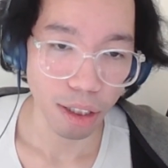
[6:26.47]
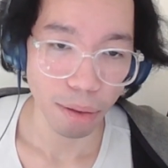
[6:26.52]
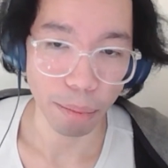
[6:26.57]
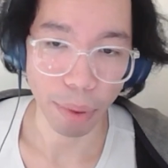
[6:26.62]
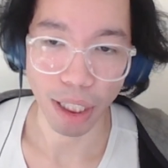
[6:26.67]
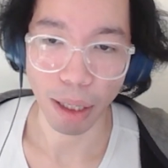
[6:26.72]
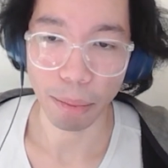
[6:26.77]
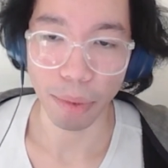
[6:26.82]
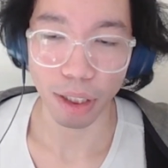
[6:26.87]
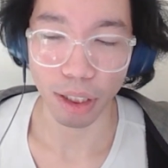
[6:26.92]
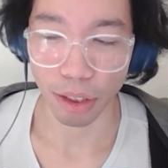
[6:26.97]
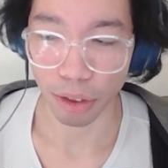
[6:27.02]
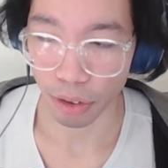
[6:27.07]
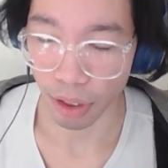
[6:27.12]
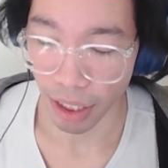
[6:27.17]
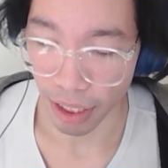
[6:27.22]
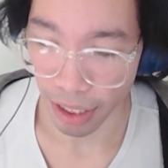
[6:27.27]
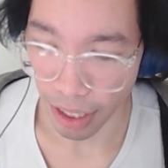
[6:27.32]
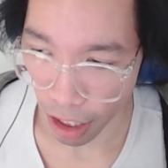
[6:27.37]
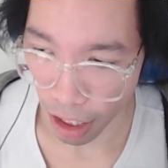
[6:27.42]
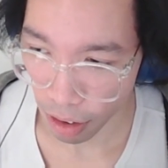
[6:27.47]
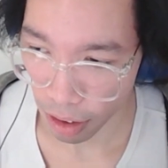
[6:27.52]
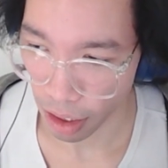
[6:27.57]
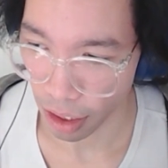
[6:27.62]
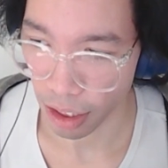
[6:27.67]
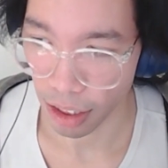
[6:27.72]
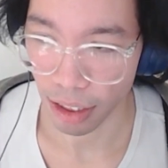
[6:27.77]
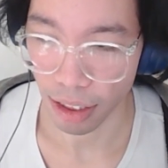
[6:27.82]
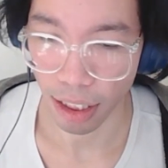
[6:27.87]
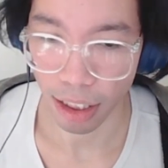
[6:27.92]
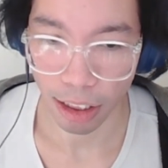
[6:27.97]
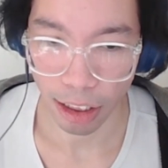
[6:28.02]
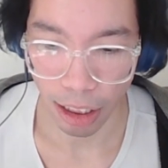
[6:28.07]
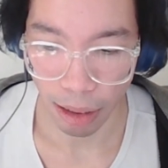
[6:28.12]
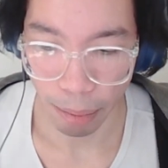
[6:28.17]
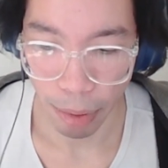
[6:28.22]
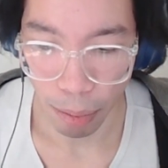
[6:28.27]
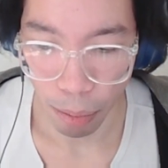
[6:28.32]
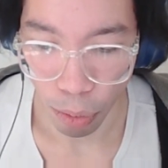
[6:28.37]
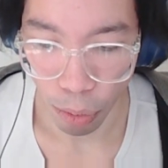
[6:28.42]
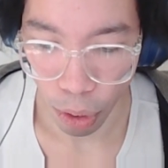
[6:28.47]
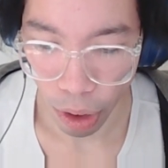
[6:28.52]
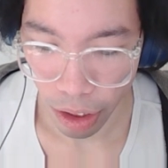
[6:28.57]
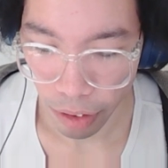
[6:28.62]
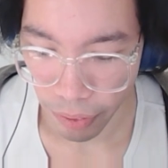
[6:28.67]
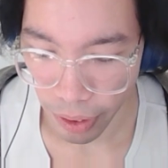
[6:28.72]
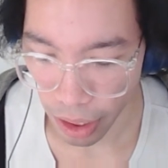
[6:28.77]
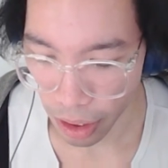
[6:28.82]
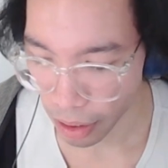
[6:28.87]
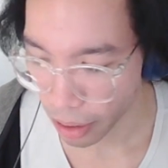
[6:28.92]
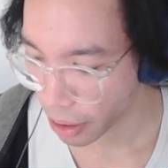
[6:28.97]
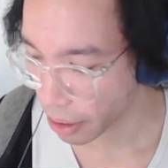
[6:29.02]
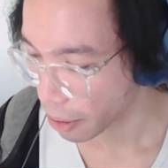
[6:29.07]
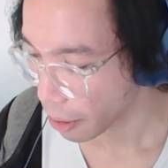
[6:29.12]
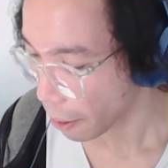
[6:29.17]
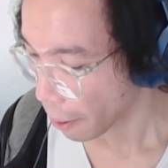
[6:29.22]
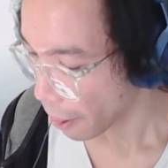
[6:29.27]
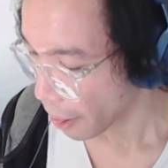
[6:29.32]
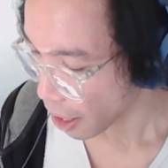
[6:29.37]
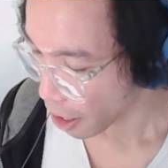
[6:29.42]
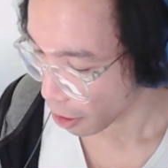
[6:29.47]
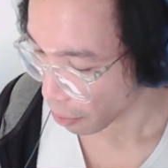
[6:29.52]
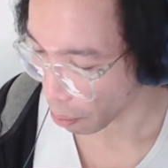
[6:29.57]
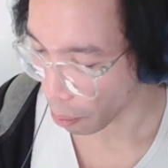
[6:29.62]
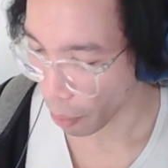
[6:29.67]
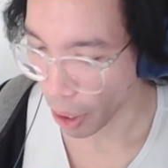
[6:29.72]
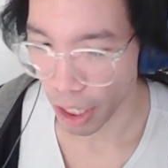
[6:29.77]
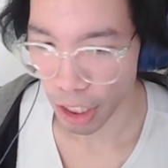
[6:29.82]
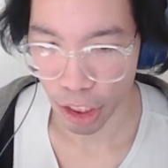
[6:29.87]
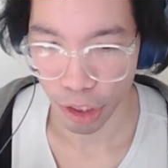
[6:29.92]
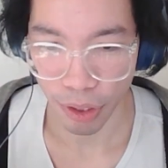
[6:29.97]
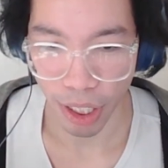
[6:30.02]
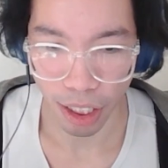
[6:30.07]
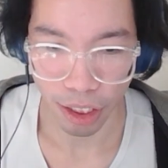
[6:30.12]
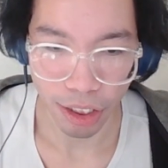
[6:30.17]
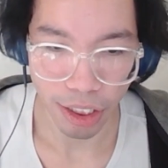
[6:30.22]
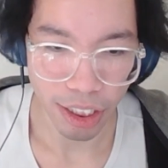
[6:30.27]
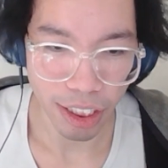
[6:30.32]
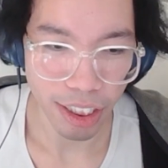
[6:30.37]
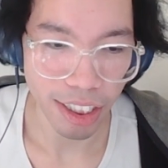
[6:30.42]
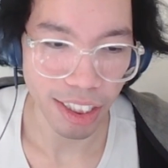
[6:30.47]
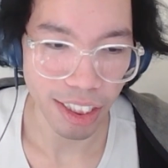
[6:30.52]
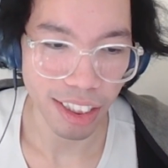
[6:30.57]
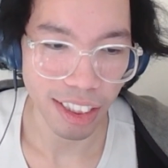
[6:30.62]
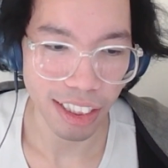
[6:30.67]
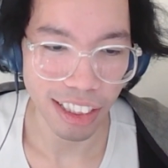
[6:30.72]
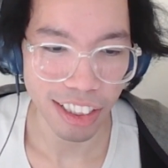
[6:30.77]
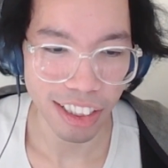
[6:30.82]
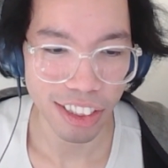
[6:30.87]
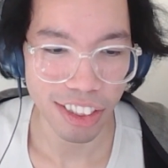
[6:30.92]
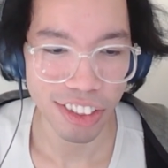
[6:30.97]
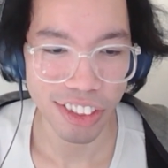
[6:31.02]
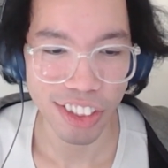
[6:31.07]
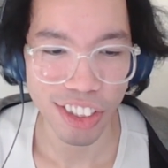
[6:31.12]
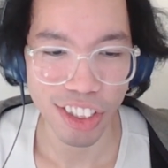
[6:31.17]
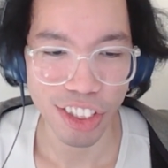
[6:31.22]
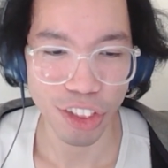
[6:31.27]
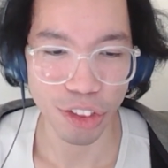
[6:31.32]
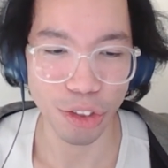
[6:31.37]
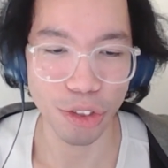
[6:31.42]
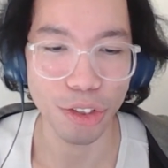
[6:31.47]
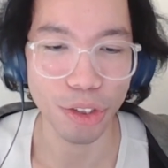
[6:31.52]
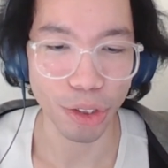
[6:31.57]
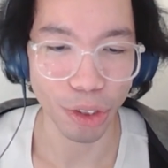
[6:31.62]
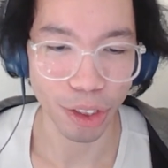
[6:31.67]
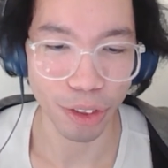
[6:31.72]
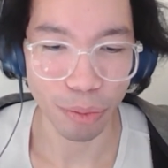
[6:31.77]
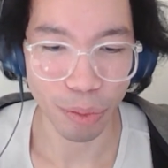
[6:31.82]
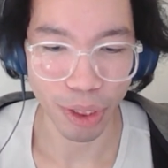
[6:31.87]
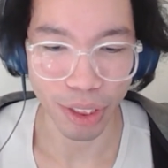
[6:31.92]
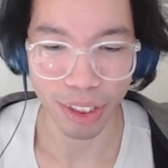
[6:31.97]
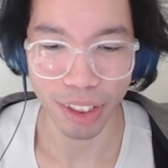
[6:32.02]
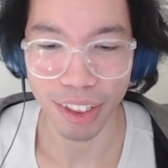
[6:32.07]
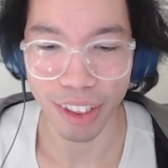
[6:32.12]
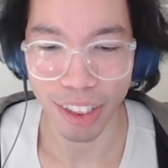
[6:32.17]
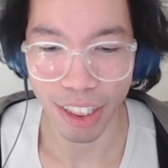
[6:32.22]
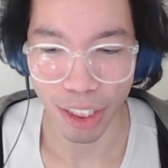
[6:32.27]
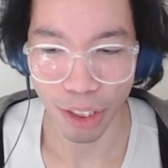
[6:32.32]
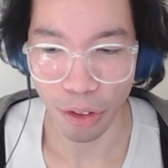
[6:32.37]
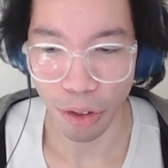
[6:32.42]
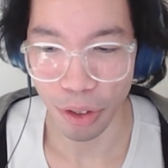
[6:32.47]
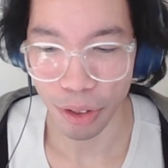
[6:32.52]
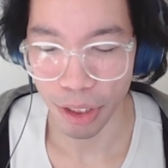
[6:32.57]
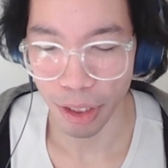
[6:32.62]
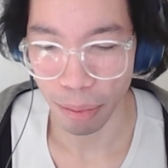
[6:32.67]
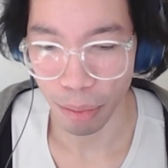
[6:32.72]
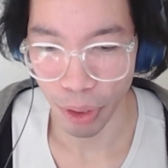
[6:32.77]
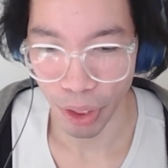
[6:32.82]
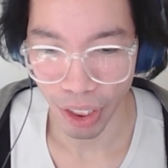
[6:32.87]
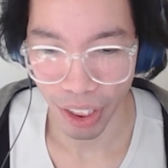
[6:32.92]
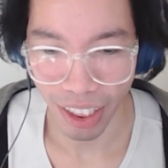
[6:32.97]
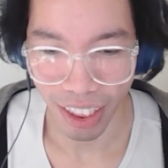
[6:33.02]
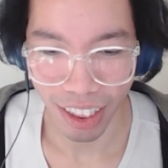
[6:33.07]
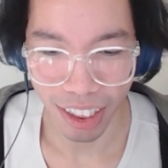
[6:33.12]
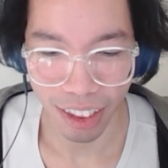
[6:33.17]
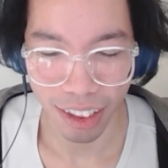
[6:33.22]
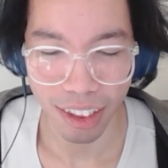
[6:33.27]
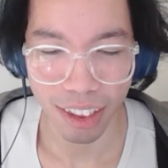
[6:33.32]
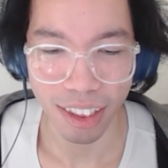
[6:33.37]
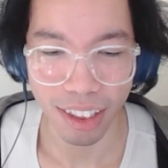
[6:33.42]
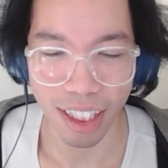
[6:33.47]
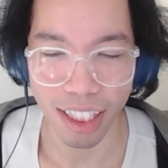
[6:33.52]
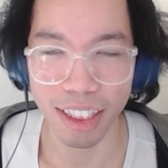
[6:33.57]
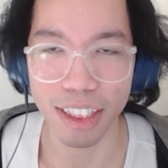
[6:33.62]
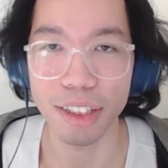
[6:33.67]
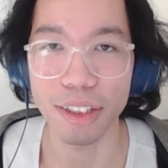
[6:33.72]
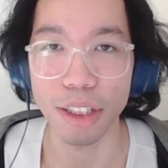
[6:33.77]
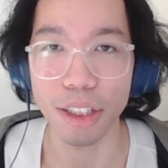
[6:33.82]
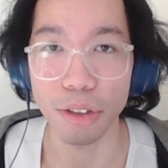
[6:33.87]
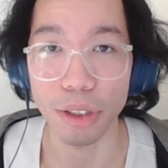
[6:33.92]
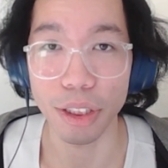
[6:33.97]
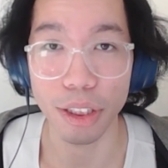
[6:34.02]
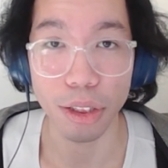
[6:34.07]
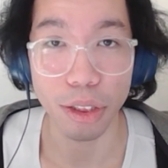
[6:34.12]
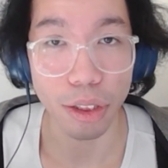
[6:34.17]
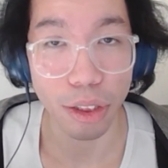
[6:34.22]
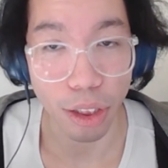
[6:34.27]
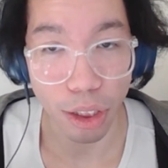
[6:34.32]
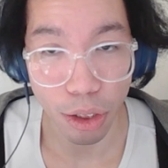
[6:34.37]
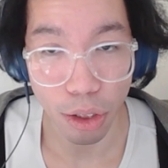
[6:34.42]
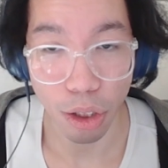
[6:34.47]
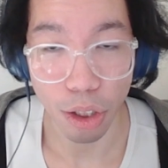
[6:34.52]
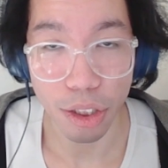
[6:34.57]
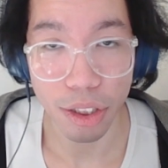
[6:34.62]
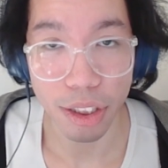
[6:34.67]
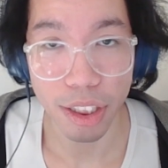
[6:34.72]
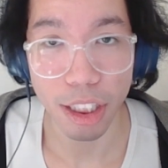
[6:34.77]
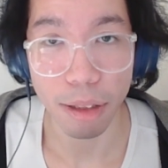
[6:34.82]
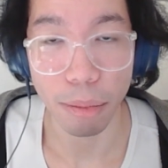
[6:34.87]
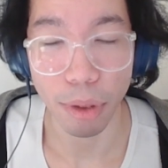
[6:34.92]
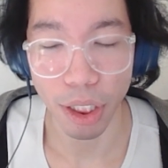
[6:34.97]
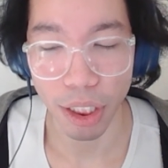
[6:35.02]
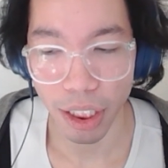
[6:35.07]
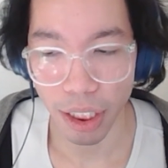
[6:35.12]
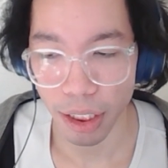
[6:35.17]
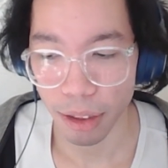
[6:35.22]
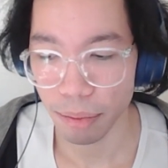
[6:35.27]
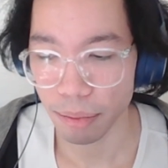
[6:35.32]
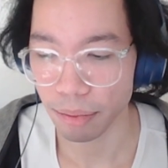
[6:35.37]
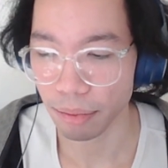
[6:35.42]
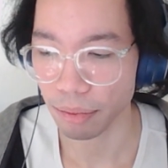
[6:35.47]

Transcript: But I'm not going to do it now because I think that's a bit more advanced. My strategy is to start with the content marketing. I think they call it the content marketing.